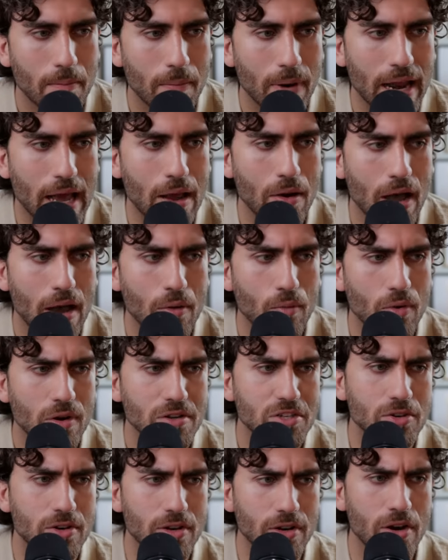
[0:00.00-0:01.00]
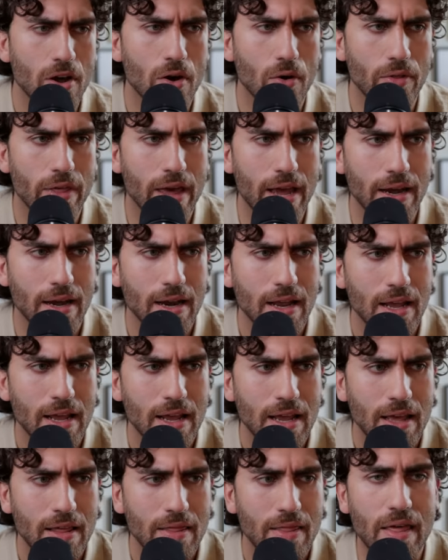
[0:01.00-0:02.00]
But I, I want you to know that
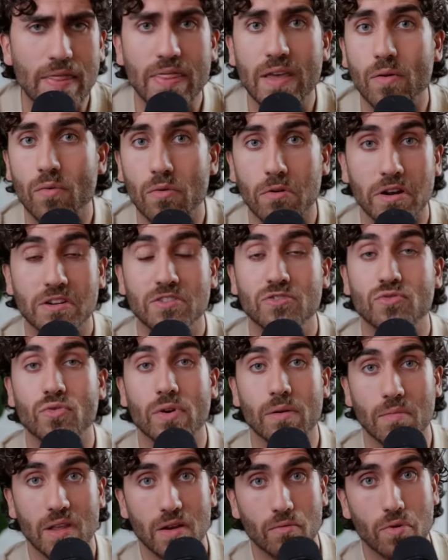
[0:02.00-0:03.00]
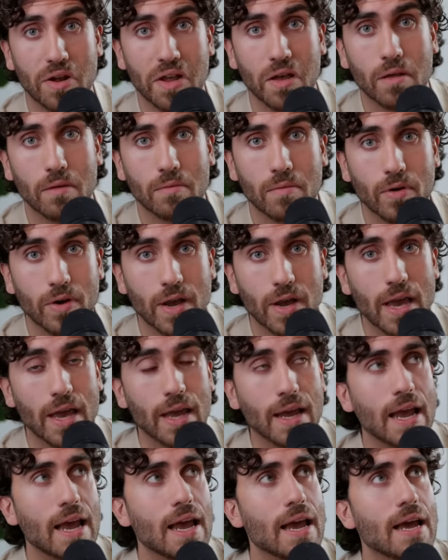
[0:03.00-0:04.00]
that they were extremely real.
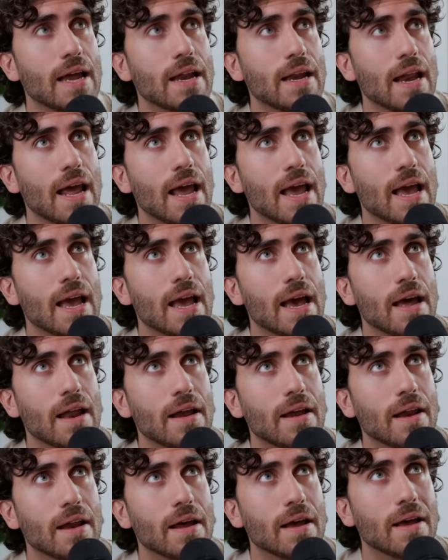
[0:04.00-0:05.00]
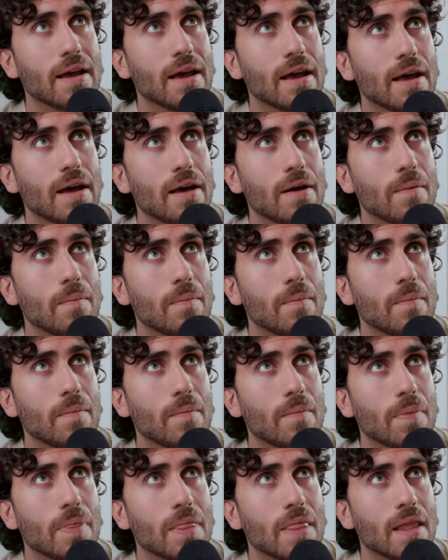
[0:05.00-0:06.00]
Okay, and and
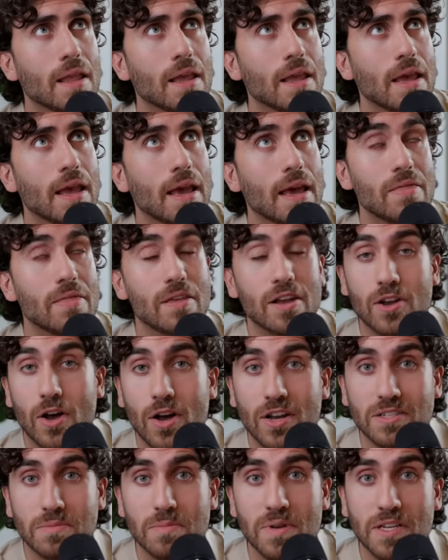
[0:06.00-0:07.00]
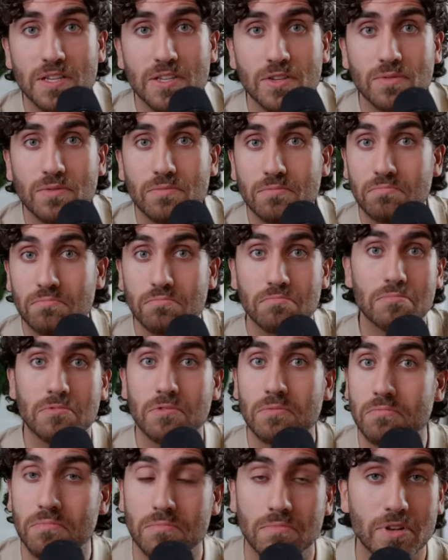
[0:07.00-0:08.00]
um, and they caused me to
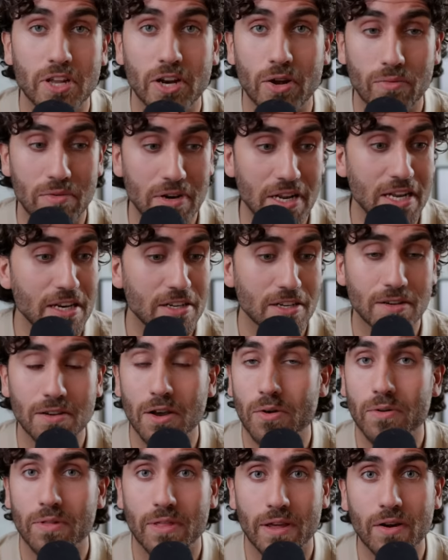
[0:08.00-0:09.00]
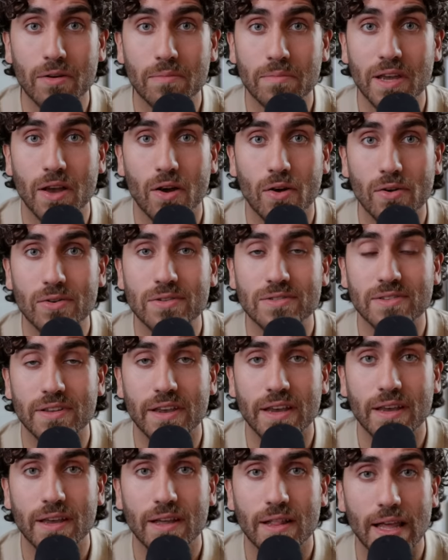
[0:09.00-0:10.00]
you know need to go to therapy
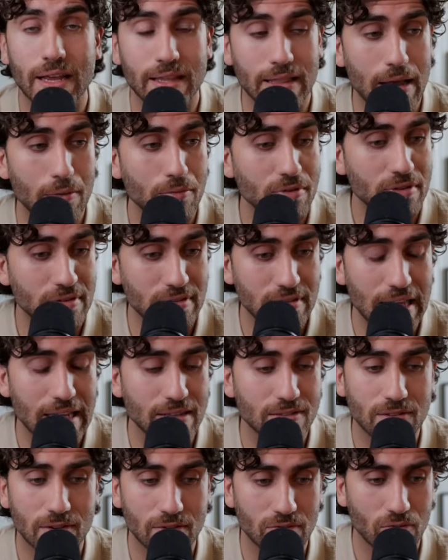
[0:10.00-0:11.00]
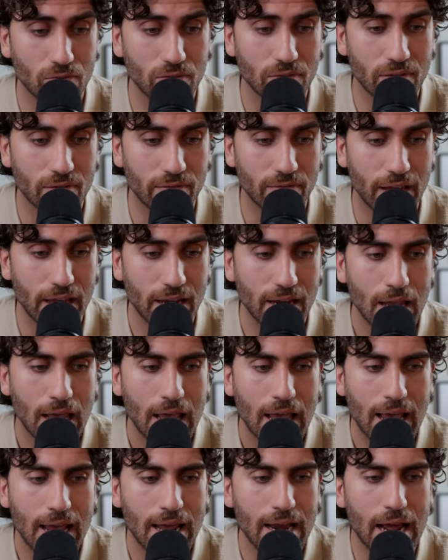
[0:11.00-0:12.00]
honestly like that was that's the truth of it
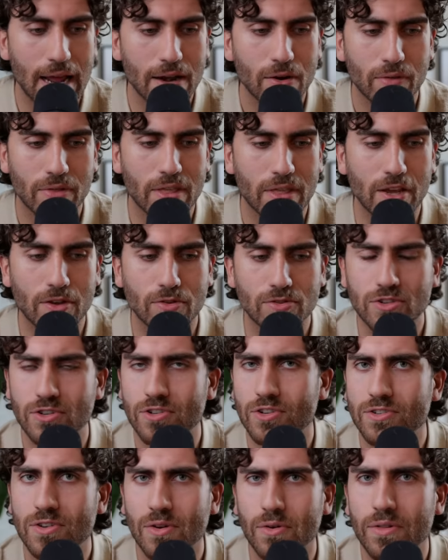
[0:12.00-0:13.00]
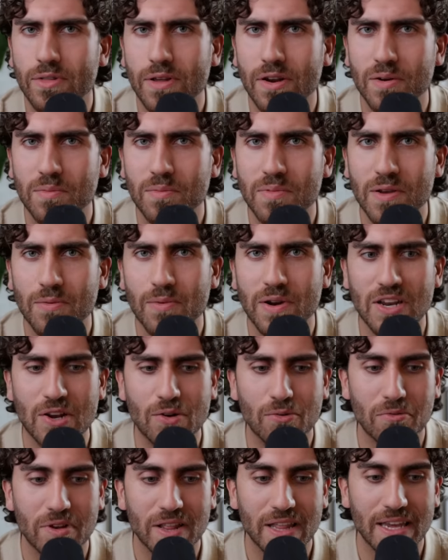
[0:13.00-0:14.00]
and i don't think you should just go to therapy when
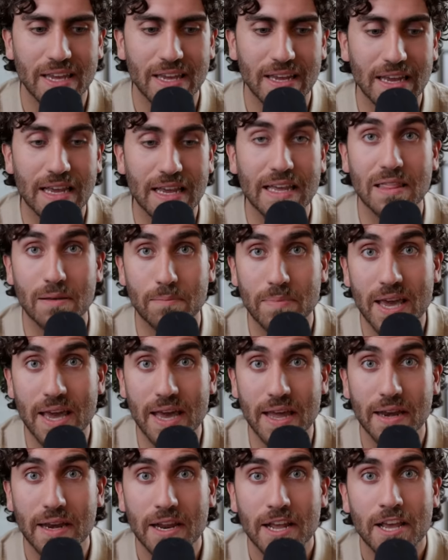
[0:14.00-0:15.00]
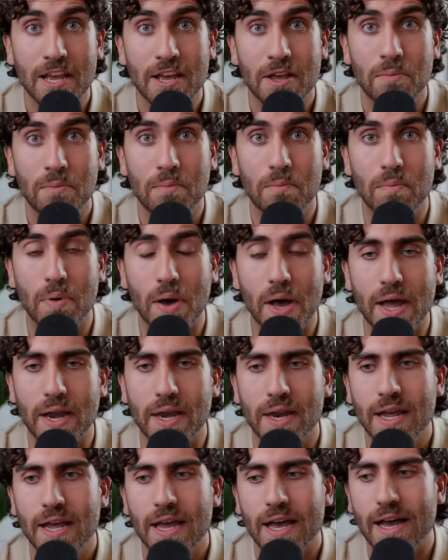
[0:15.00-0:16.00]
you're really in the pit
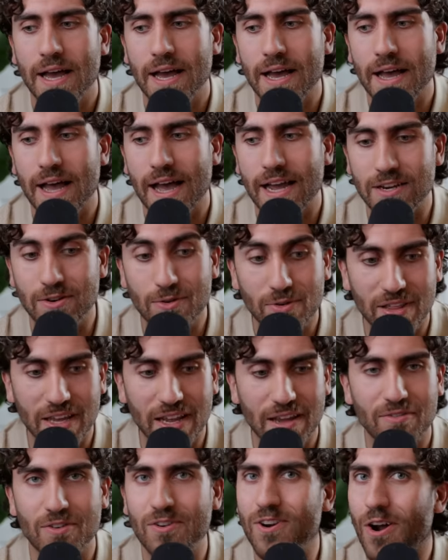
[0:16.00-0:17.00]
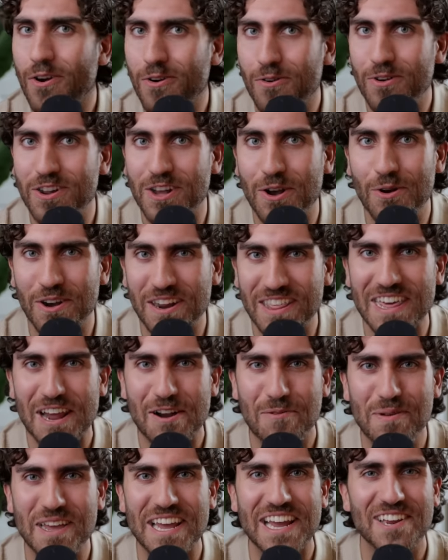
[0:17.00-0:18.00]
but uh, i do think if you're not already going to
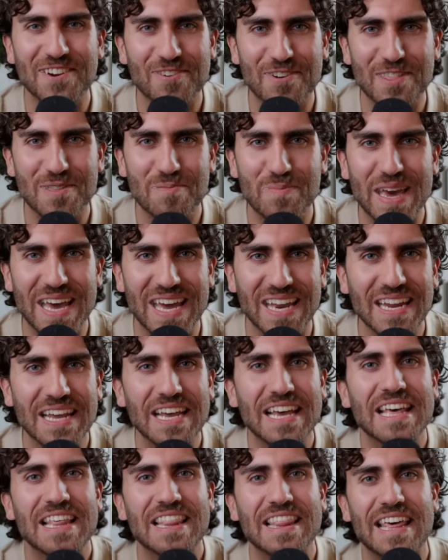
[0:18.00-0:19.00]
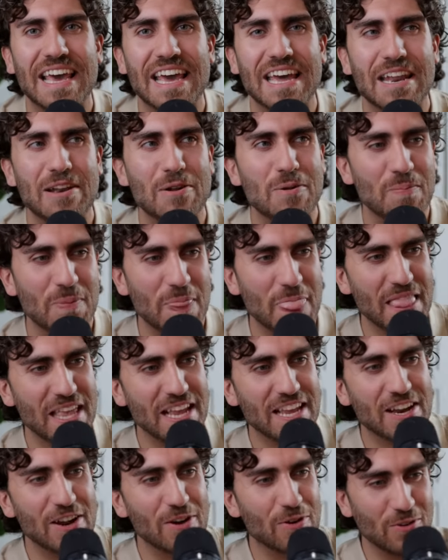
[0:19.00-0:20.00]
therapy and you're in the pit then
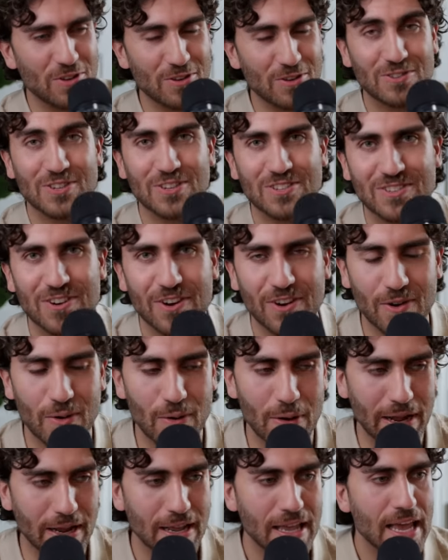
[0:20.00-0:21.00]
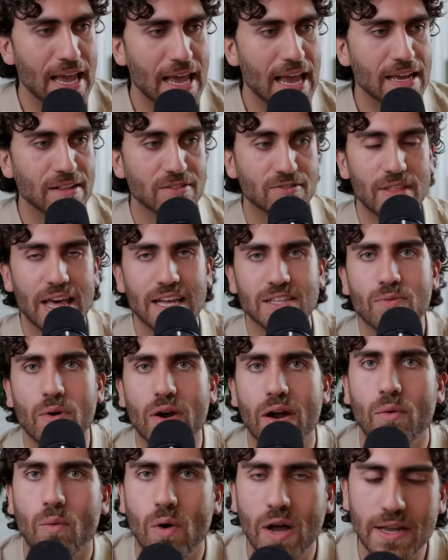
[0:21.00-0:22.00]
you know you should start going and so that's
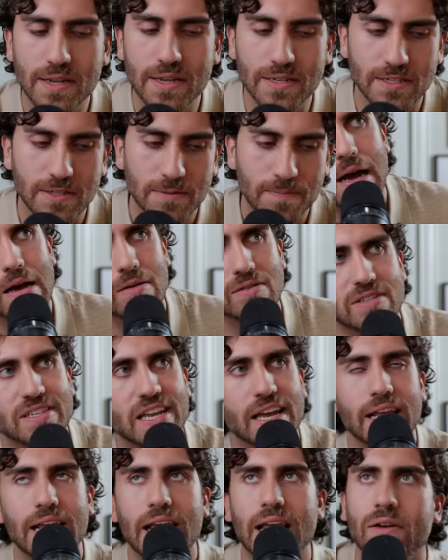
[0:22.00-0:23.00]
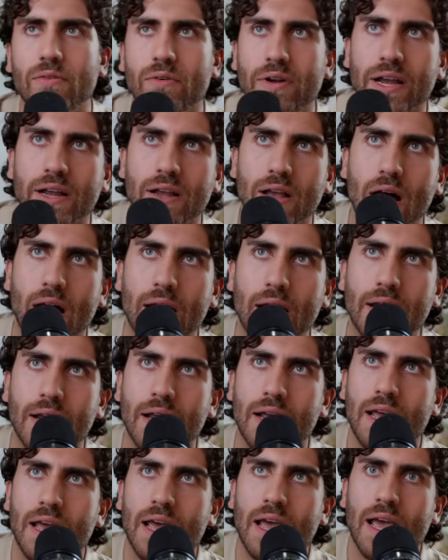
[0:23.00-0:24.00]
where i was i was getting angry at god
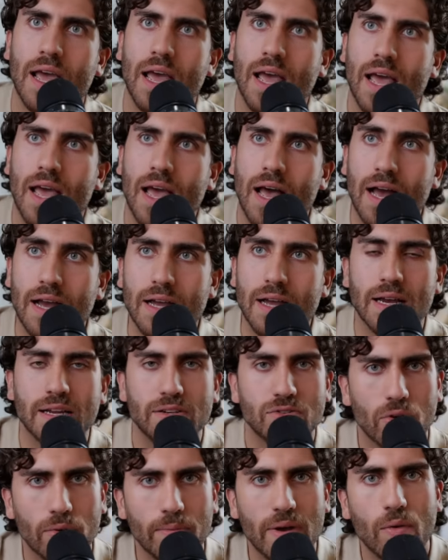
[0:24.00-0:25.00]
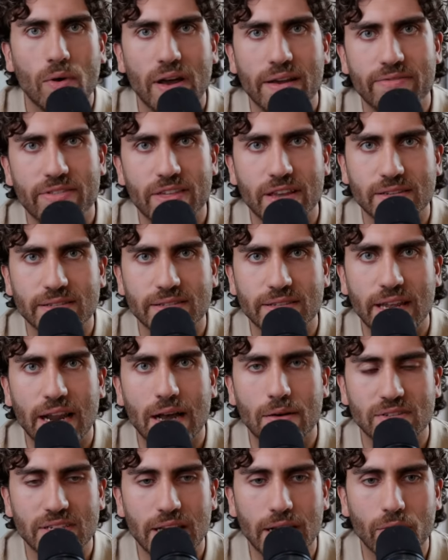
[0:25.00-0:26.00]
i, I told my wife this
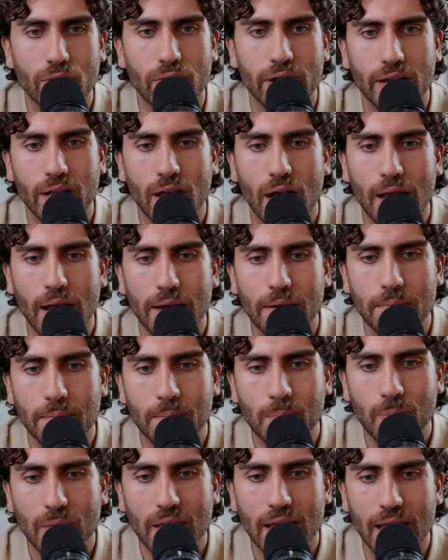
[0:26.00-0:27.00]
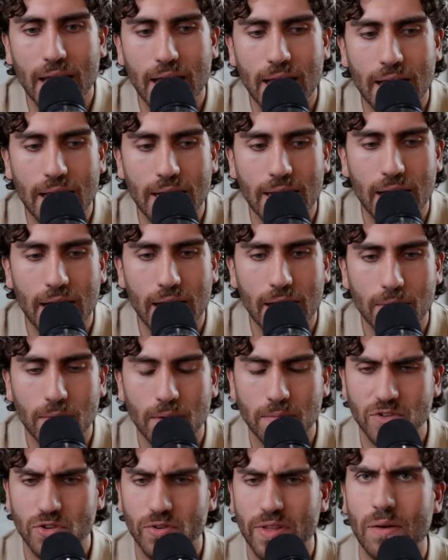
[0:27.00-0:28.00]
that i was angry at god and I,
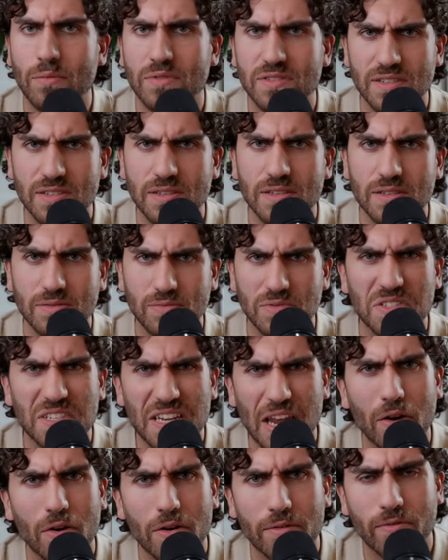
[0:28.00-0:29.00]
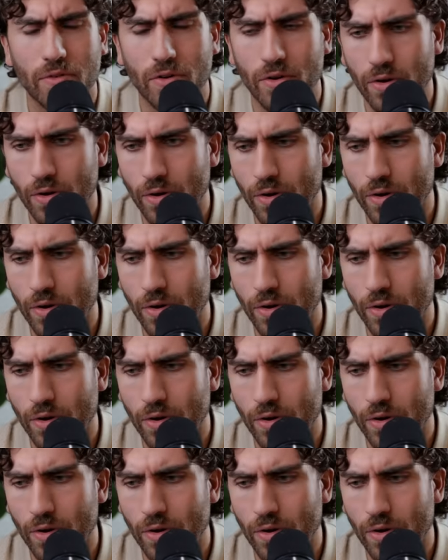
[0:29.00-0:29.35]
i'm sure that was it was scary for